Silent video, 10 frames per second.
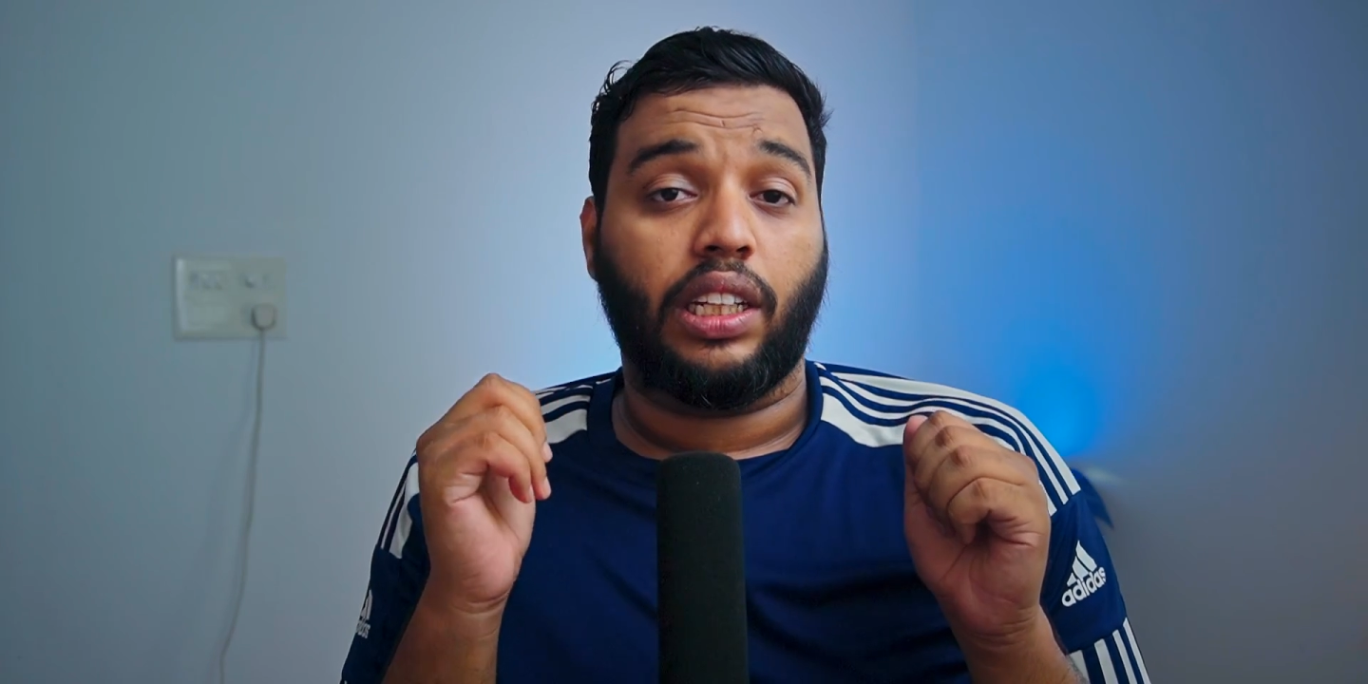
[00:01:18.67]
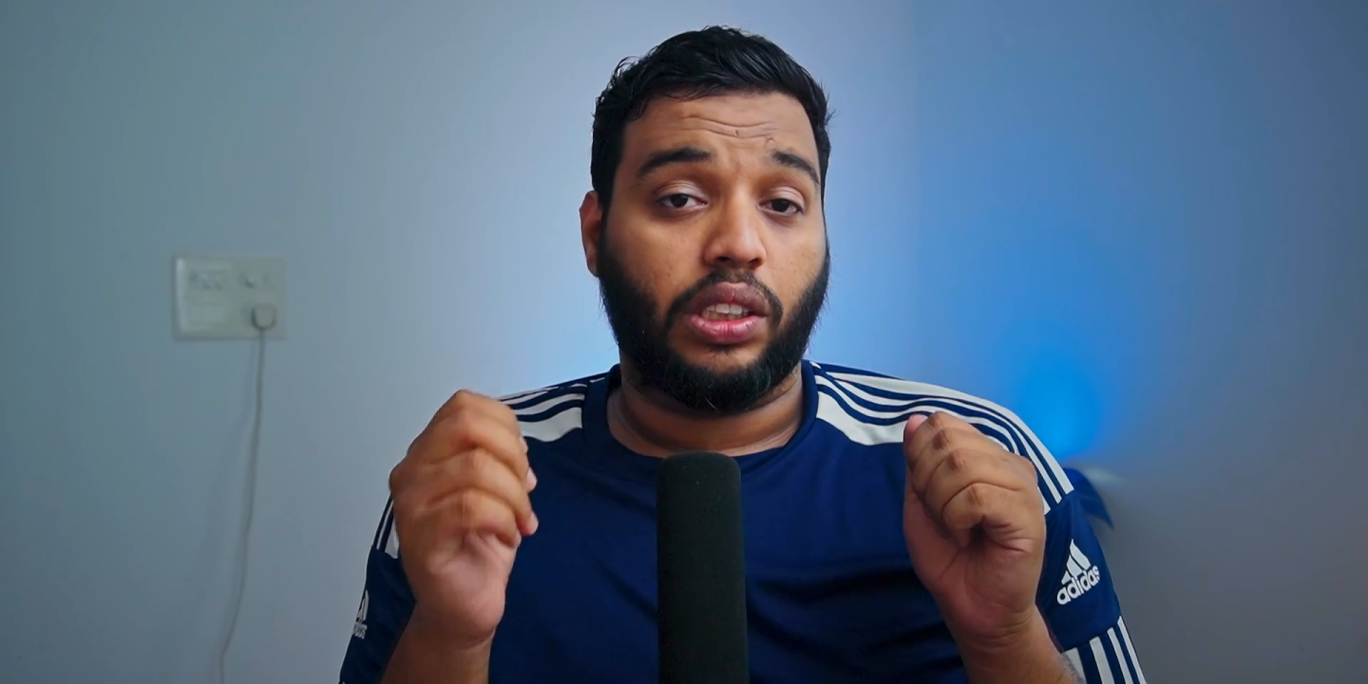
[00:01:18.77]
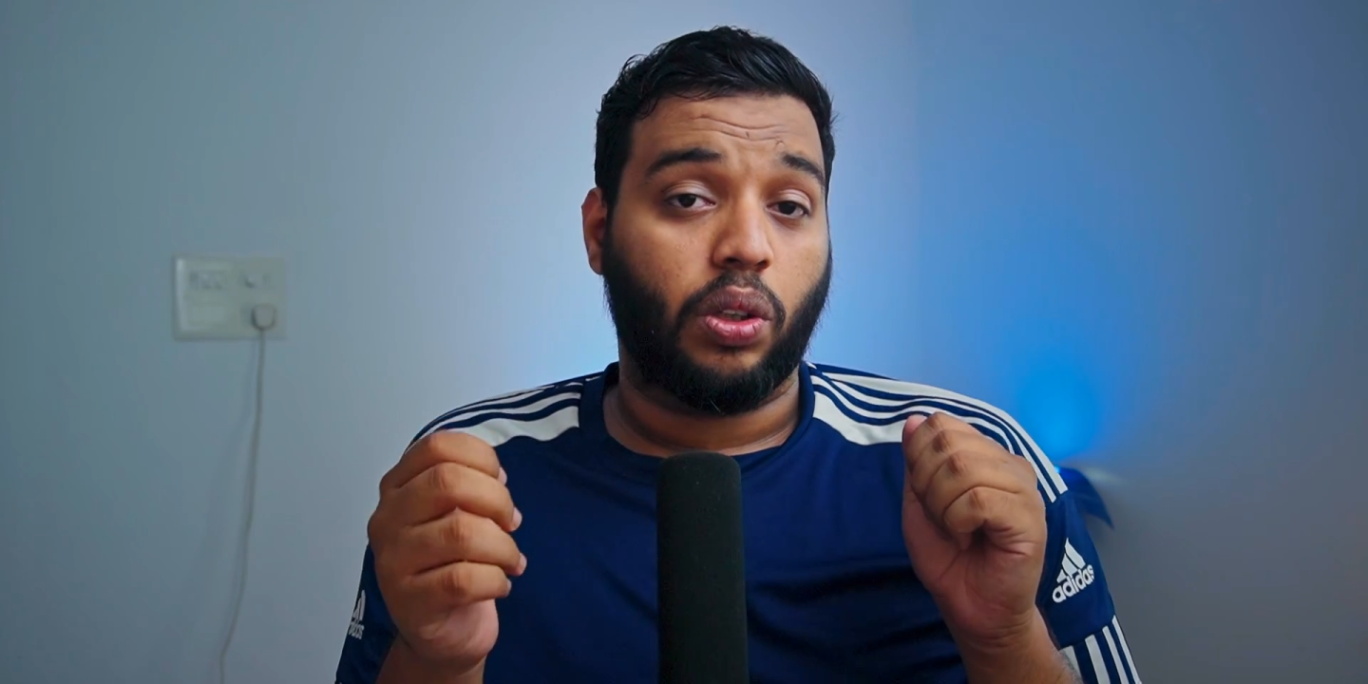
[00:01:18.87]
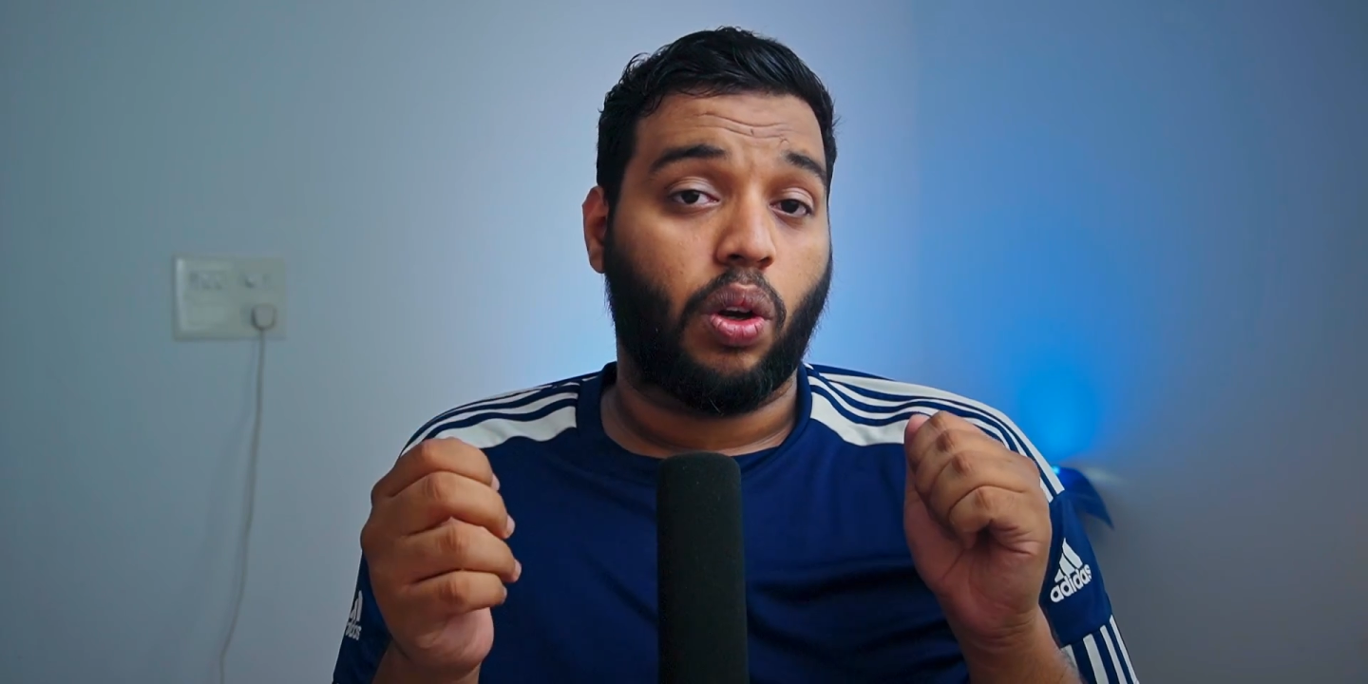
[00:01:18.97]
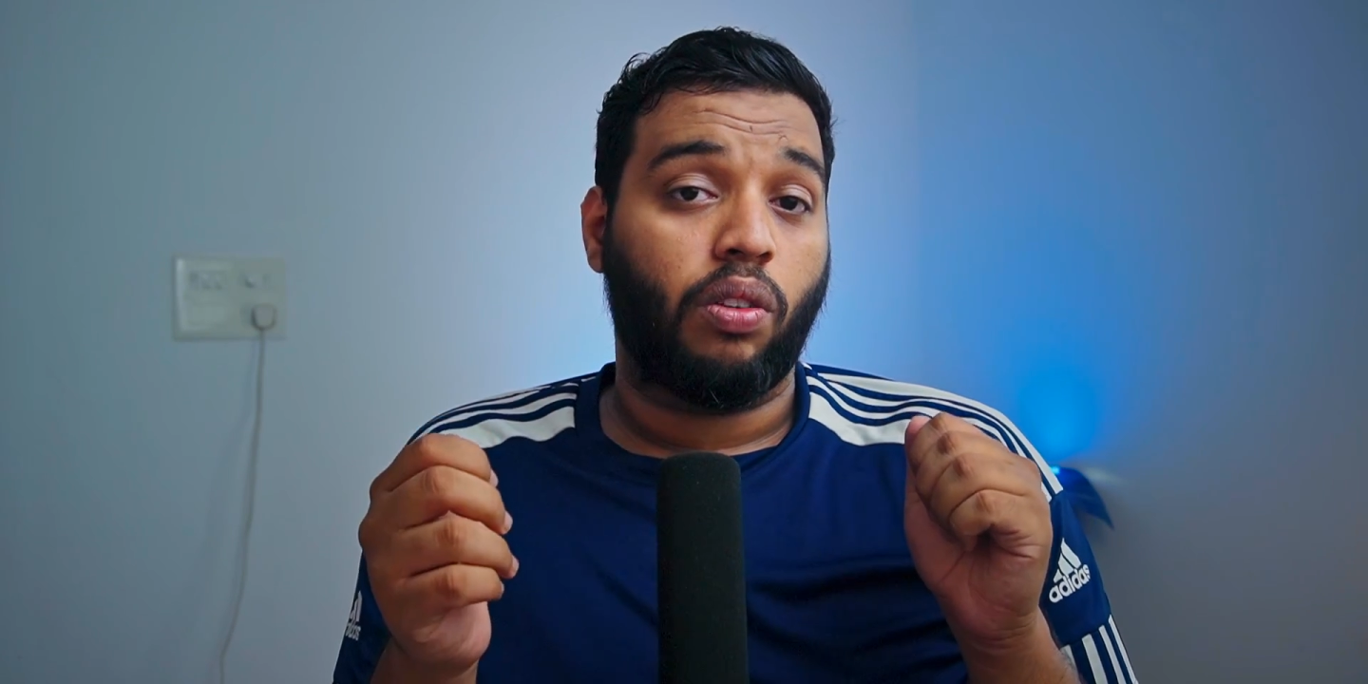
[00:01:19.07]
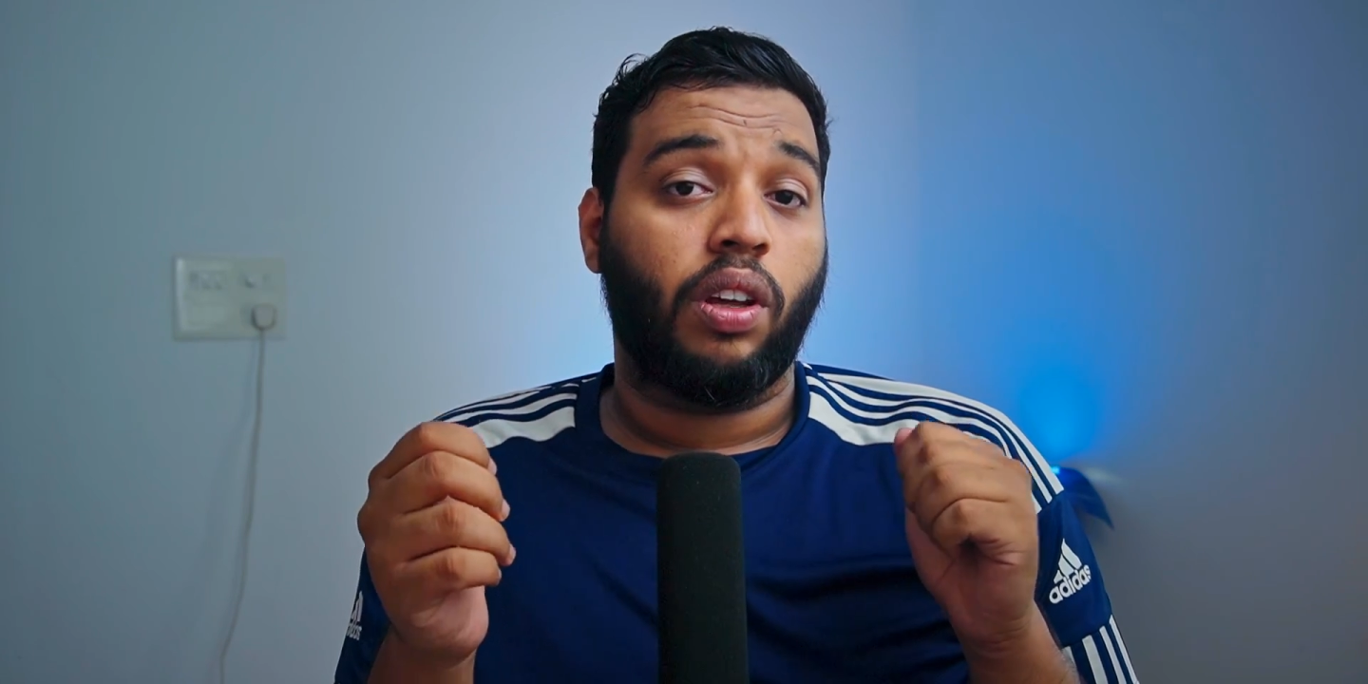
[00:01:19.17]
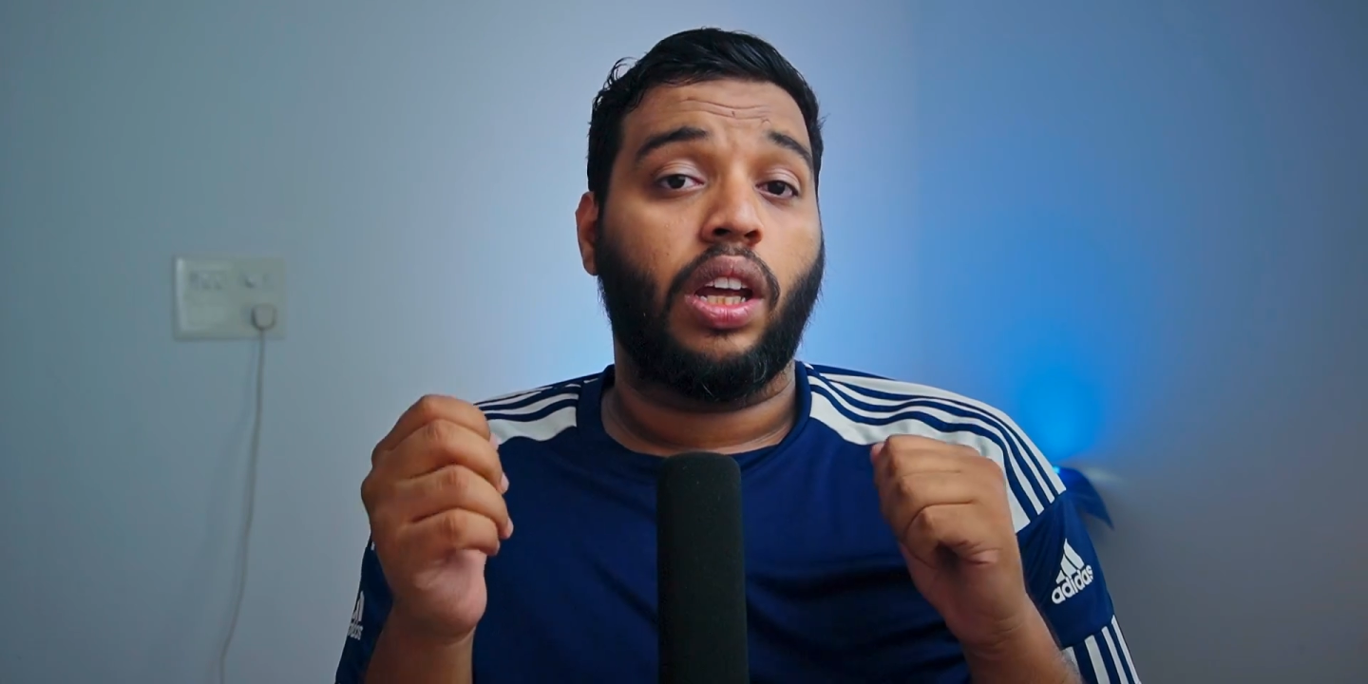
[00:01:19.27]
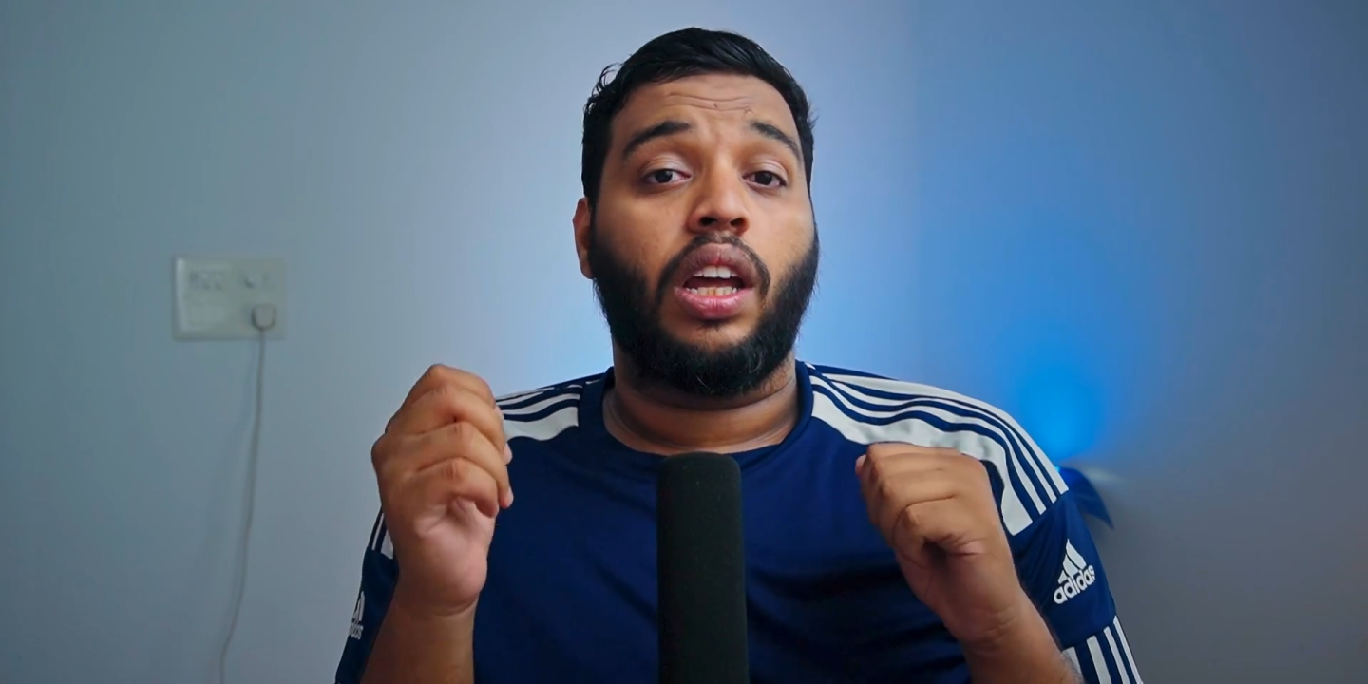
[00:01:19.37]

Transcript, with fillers: Resolve.